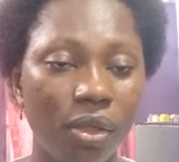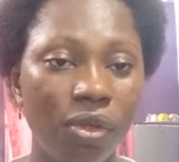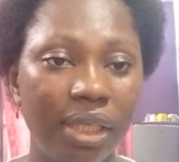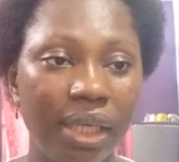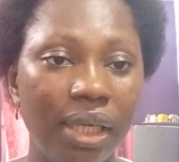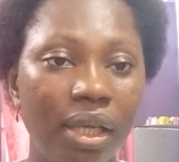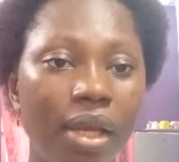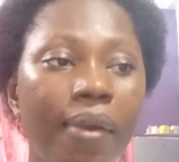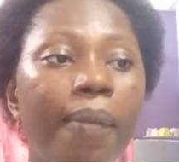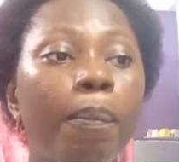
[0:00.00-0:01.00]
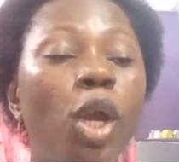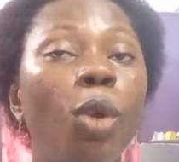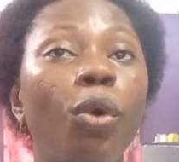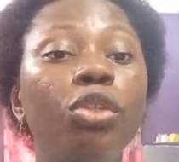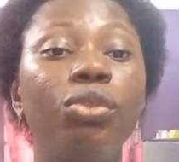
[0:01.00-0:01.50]
okay, but
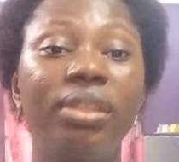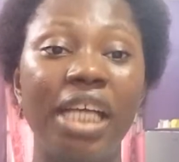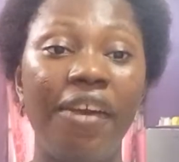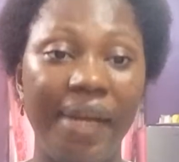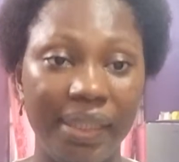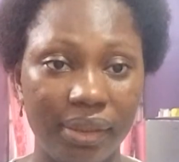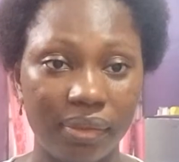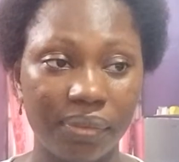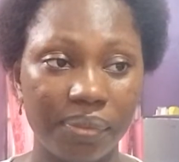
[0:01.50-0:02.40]
you want to start writing.